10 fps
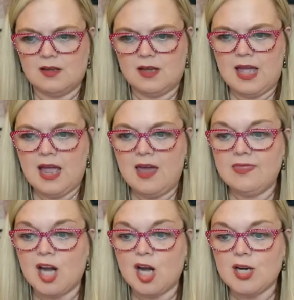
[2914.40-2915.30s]
And
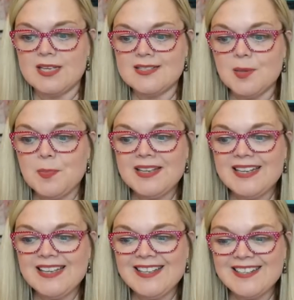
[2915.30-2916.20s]
there is the bid
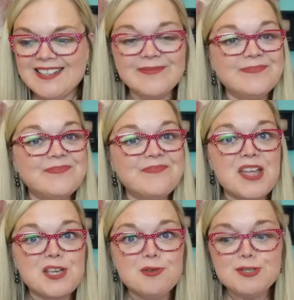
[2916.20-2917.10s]
end.
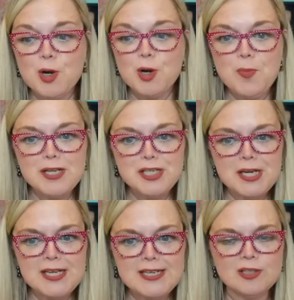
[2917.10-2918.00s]
Thank you so much,
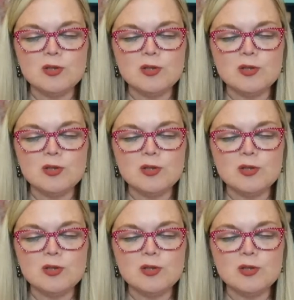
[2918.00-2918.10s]
Shannon. It'll